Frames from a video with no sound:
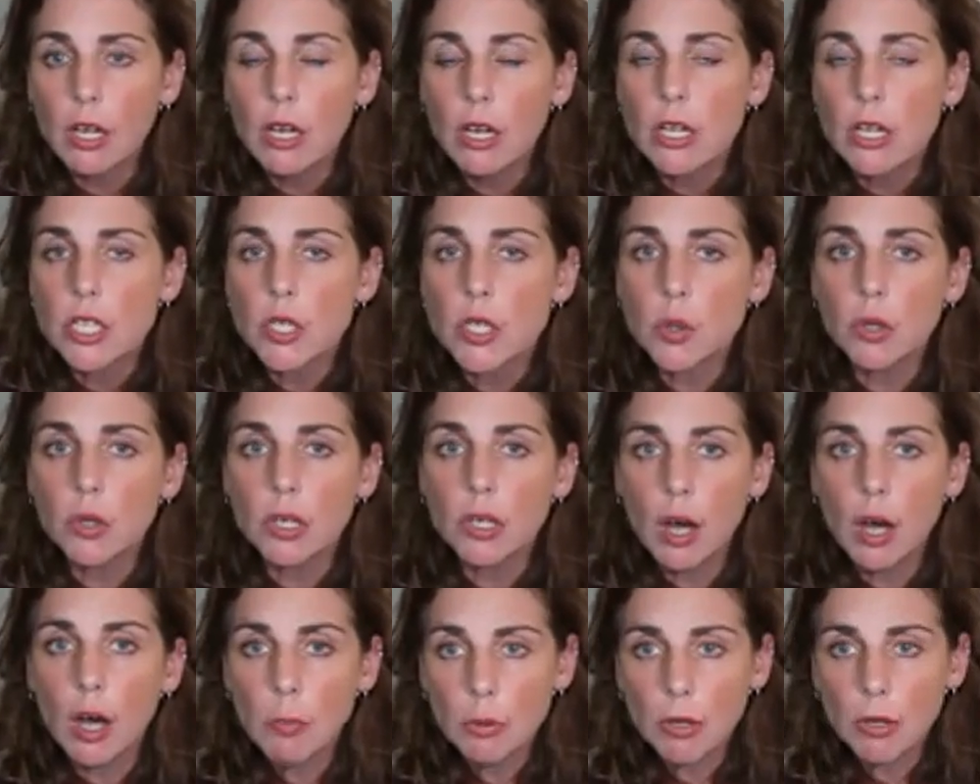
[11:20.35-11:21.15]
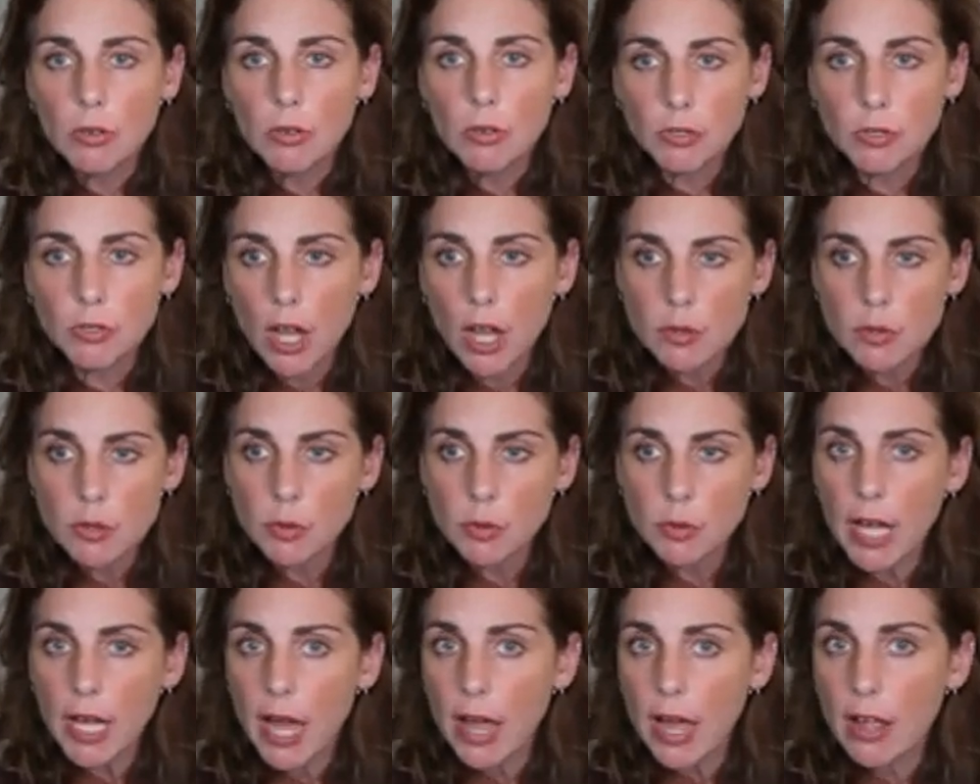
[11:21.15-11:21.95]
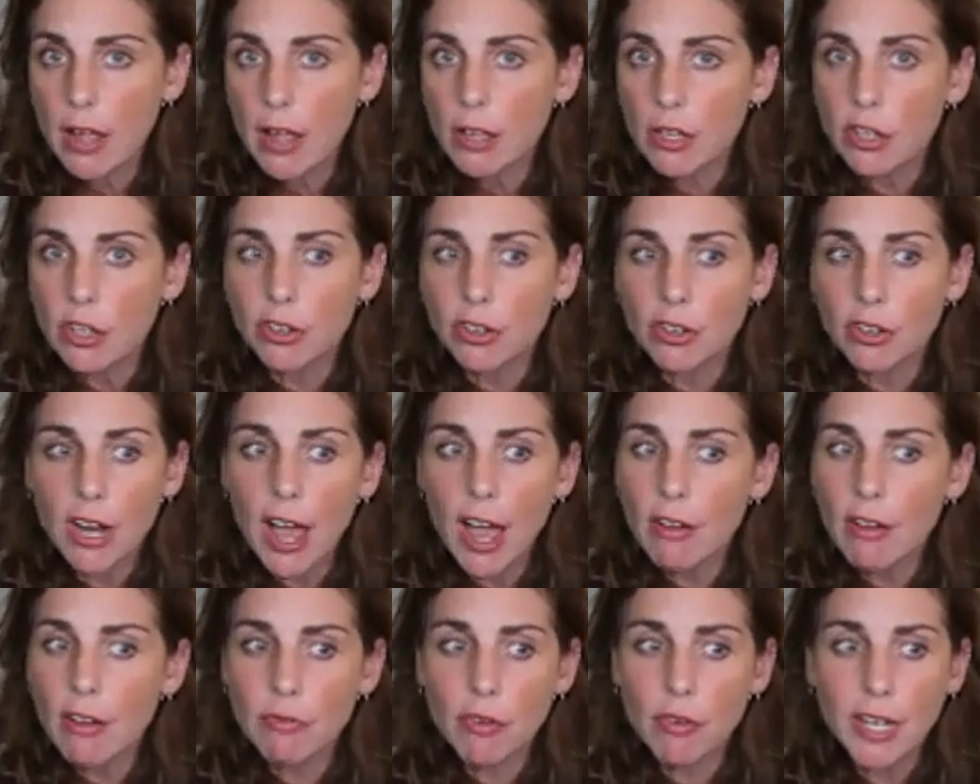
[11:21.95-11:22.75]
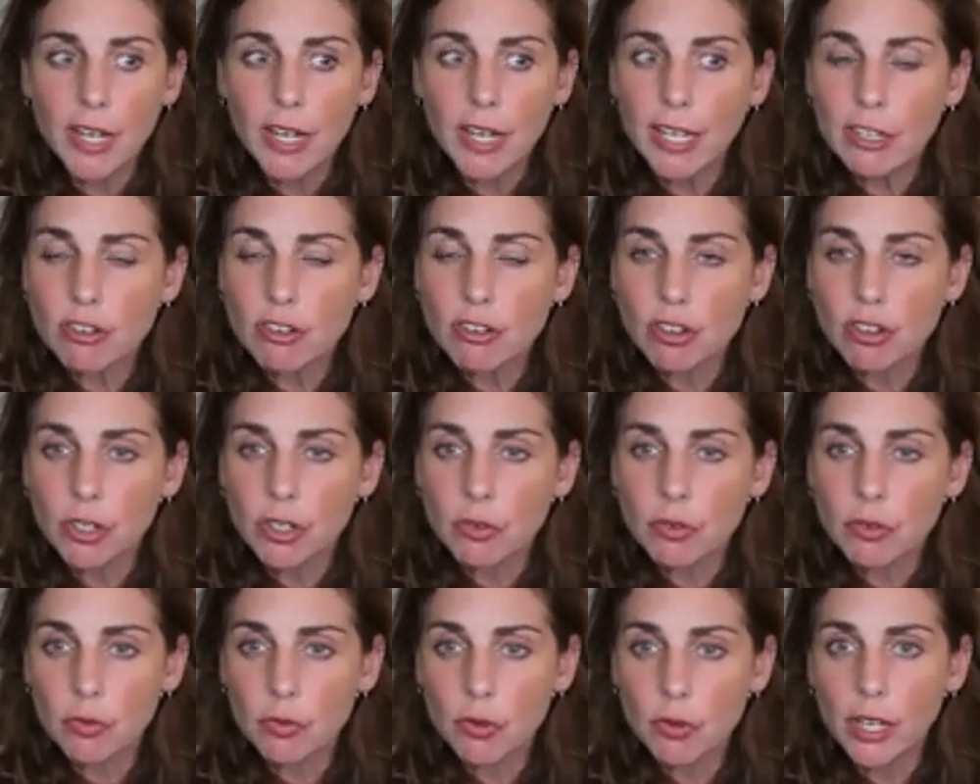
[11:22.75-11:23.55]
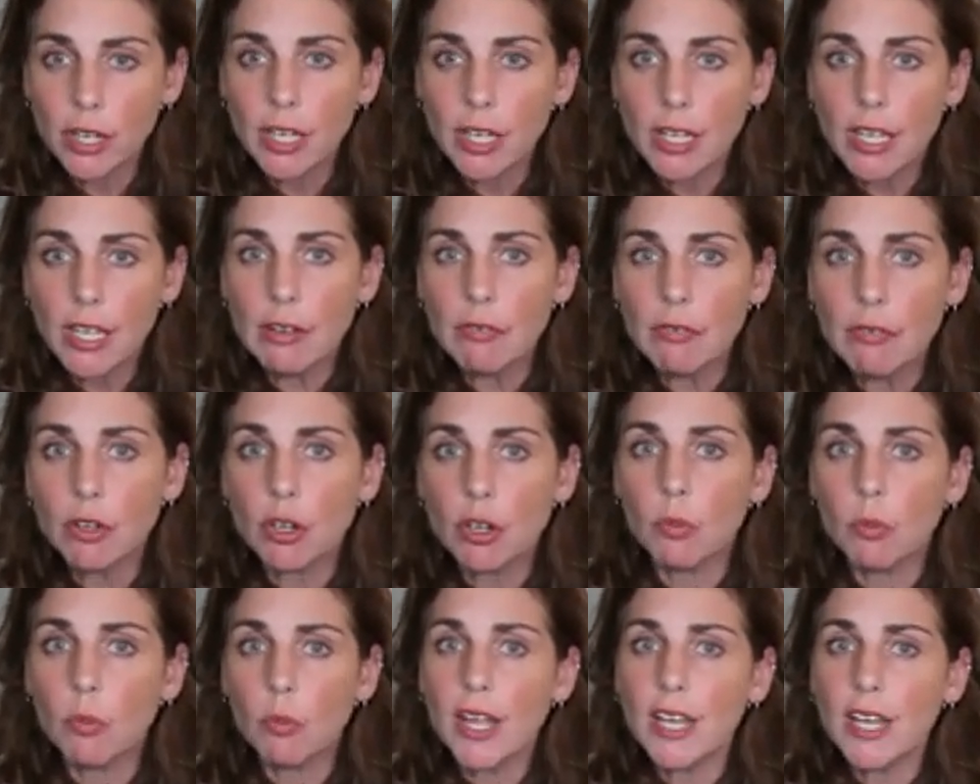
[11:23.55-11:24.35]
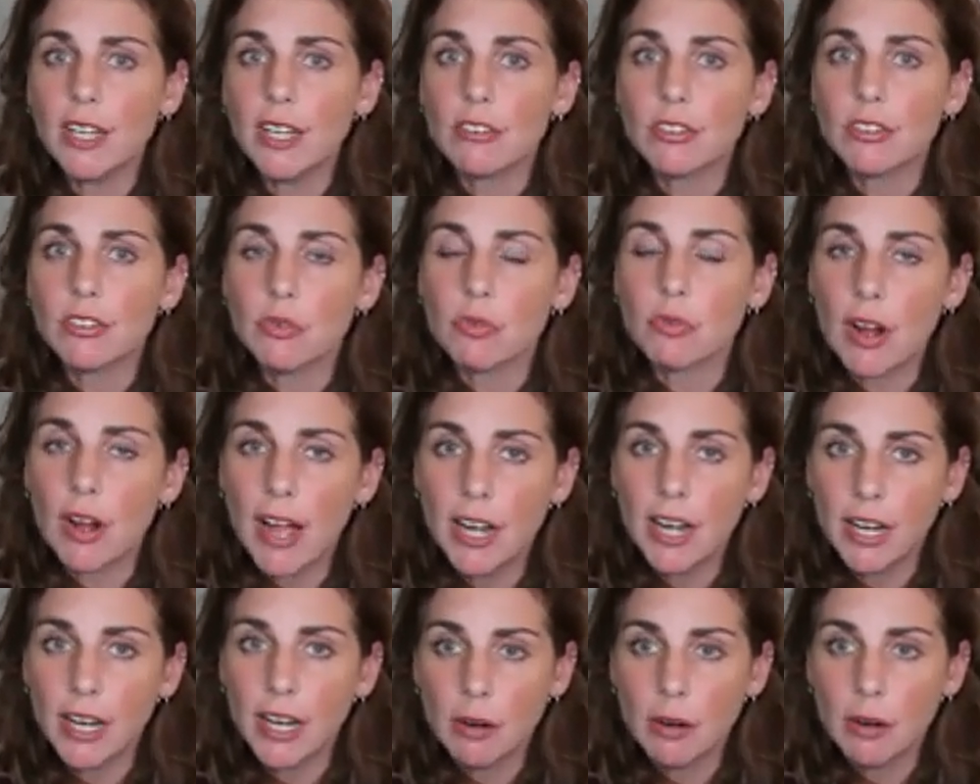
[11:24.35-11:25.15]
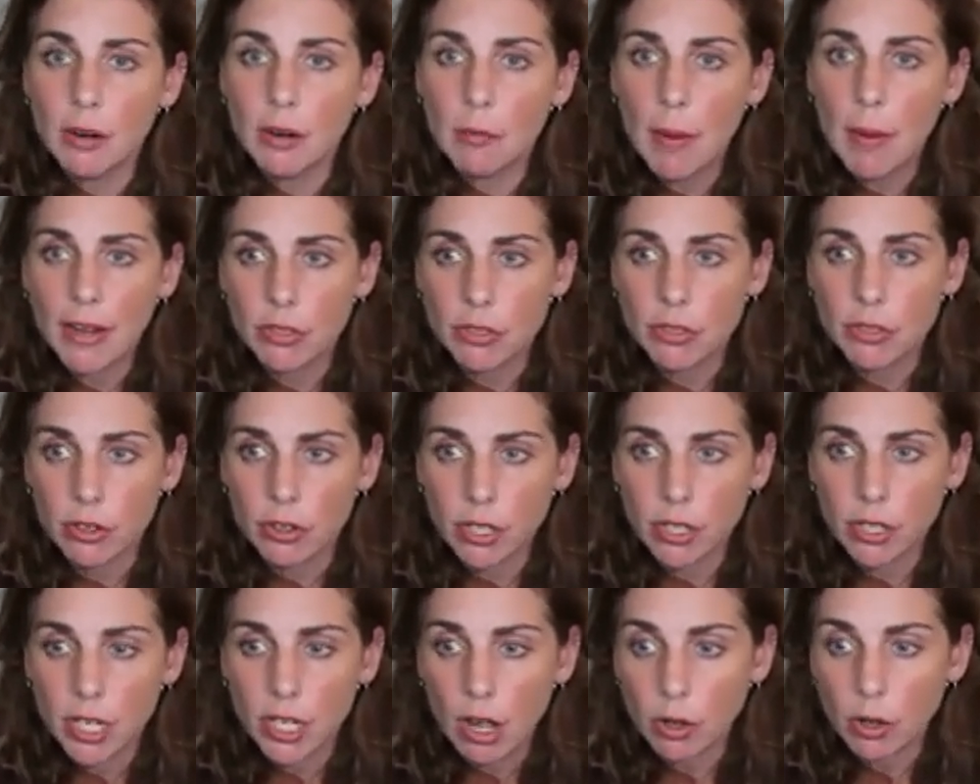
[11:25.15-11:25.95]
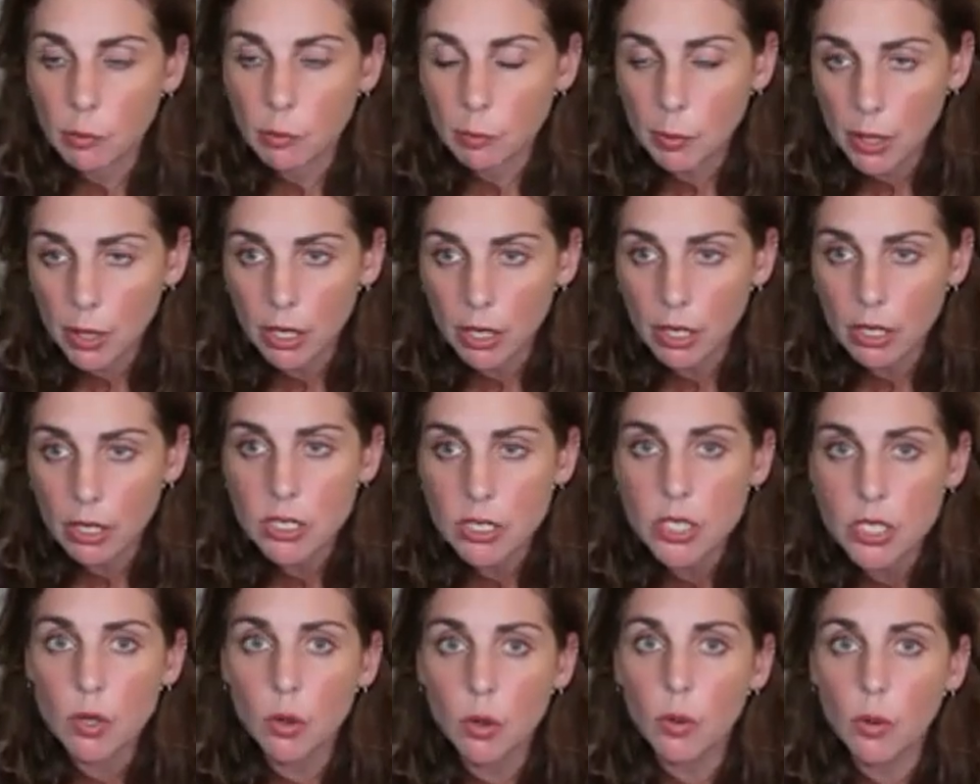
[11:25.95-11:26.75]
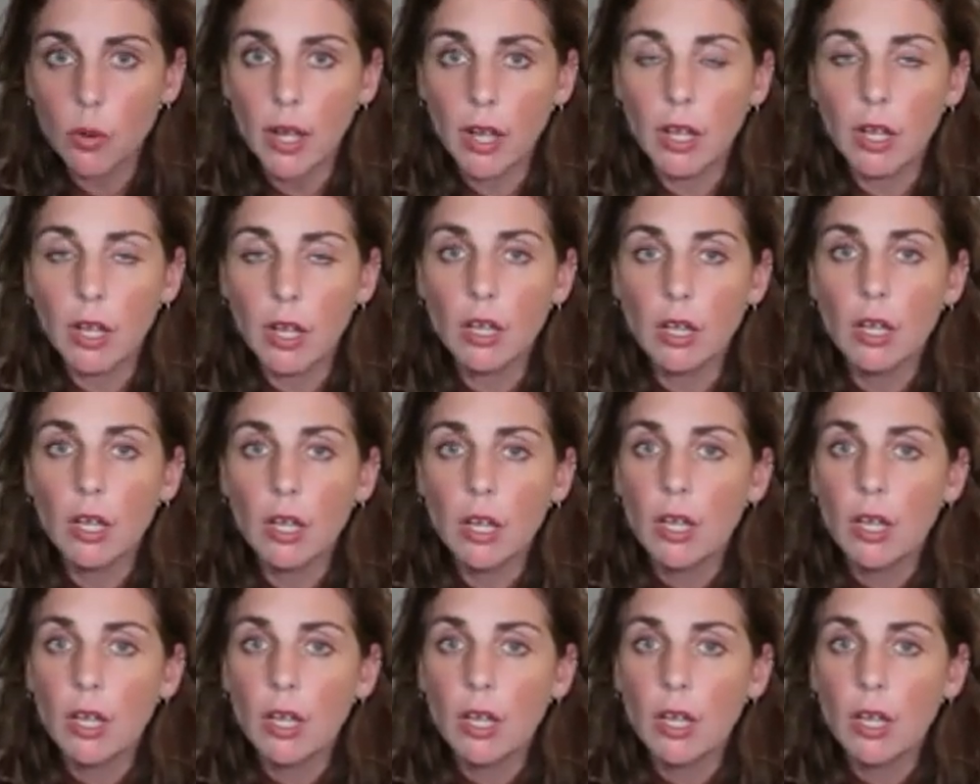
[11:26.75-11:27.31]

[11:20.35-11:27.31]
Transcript: So a couple of thoughts with that. You're not financially free if you're waiting till Friday to buy a $30 purse, okay?